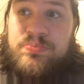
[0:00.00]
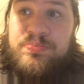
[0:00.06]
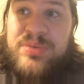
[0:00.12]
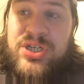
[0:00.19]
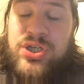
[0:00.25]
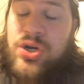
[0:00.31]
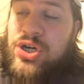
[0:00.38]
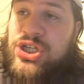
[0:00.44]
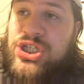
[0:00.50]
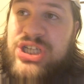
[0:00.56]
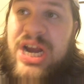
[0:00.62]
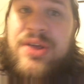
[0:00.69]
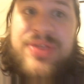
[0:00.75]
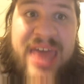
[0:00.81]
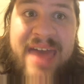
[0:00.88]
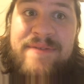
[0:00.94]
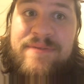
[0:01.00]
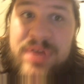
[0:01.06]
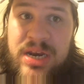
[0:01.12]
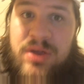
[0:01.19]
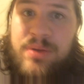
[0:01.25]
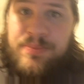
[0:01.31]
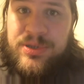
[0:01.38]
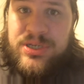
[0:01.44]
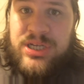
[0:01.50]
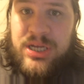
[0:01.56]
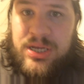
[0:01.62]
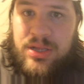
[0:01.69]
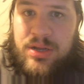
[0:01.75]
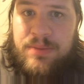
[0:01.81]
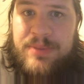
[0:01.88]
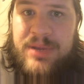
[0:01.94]
be sure to share that video in
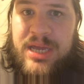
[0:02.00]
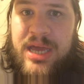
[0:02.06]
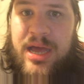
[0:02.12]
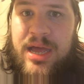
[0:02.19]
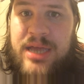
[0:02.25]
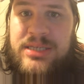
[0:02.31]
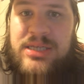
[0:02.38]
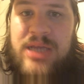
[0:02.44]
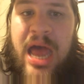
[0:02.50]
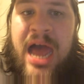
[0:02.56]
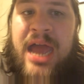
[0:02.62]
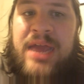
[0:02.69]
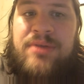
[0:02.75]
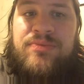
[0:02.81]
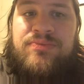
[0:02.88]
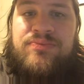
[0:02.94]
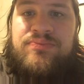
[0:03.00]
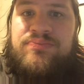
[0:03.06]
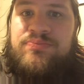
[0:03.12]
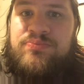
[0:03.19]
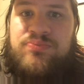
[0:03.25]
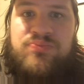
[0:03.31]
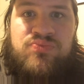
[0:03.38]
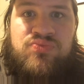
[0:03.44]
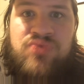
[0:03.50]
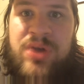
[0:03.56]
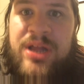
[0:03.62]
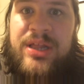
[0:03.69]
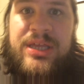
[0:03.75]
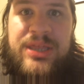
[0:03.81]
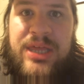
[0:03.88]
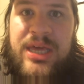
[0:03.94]
particular because I
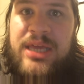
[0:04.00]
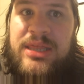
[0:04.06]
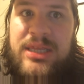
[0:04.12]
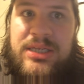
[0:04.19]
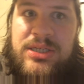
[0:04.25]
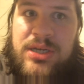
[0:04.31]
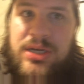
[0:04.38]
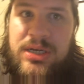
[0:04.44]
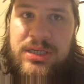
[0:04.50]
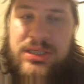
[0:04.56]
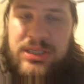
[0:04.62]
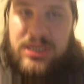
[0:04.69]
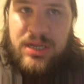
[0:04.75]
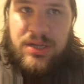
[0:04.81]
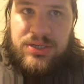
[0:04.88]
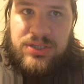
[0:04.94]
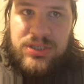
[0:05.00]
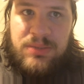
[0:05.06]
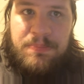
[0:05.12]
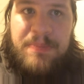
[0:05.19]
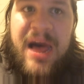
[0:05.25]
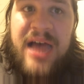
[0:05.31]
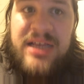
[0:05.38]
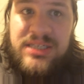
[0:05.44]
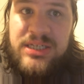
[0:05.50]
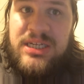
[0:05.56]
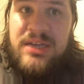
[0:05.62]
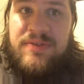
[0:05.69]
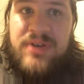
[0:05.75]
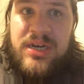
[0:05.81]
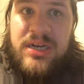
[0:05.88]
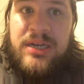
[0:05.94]
really think this could instill some
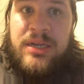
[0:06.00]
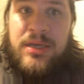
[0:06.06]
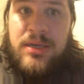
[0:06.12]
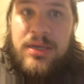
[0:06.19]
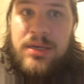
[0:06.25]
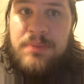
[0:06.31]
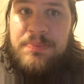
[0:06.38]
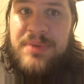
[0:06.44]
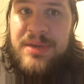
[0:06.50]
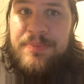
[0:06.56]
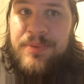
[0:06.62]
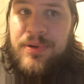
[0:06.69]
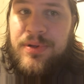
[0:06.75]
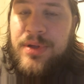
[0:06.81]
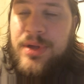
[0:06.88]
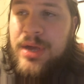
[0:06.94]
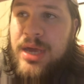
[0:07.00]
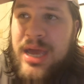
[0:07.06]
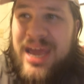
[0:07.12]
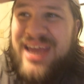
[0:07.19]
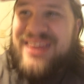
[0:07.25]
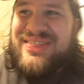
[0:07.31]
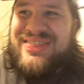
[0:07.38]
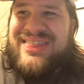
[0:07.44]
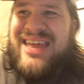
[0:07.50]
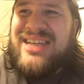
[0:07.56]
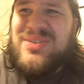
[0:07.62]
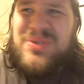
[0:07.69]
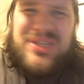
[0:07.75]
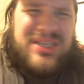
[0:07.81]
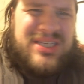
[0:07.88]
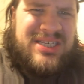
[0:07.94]
positivity in people. And
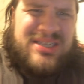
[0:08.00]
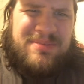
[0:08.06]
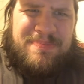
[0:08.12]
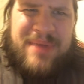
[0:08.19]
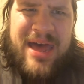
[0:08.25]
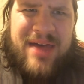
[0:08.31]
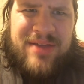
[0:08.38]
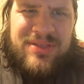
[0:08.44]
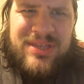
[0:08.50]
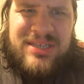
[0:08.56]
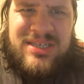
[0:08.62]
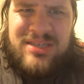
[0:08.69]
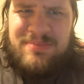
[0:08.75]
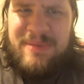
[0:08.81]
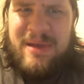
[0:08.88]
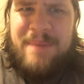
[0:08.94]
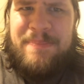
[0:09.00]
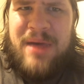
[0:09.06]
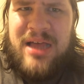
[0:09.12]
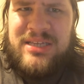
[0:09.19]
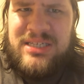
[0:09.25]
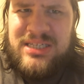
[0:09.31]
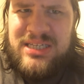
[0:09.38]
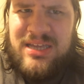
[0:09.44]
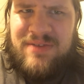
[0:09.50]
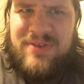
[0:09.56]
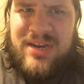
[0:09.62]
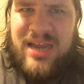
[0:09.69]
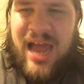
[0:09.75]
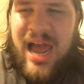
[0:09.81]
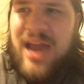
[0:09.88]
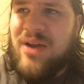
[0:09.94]
that's what this is about. This is about
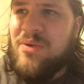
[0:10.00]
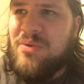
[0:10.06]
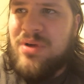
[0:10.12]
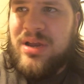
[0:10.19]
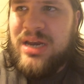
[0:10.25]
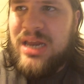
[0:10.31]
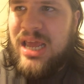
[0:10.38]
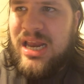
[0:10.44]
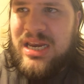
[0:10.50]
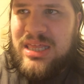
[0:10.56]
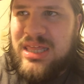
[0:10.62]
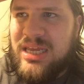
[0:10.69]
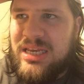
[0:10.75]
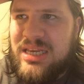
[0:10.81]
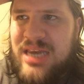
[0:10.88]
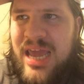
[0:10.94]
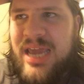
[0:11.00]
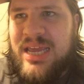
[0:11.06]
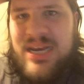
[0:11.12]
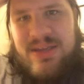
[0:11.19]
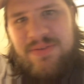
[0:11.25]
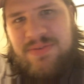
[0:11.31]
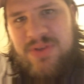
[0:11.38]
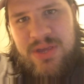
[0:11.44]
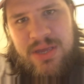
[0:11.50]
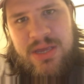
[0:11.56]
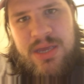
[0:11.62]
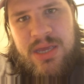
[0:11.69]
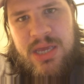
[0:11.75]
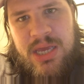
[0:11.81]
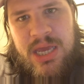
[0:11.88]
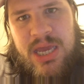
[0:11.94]
positivity. I don't want anything negative
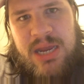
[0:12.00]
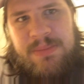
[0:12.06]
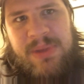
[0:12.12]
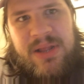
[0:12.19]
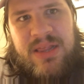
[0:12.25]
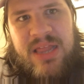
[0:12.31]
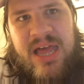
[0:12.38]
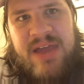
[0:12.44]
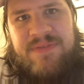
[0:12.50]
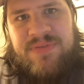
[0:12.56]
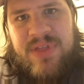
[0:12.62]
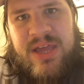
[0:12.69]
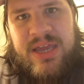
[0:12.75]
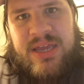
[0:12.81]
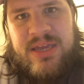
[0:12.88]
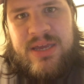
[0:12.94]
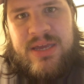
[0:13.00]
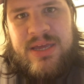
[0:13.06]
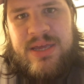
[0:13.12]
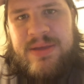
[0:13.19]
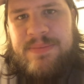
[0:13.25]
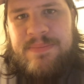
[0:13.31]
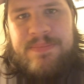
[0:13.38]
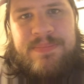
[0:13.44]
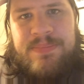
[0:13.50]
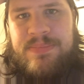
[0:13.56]
in my life. Like, it's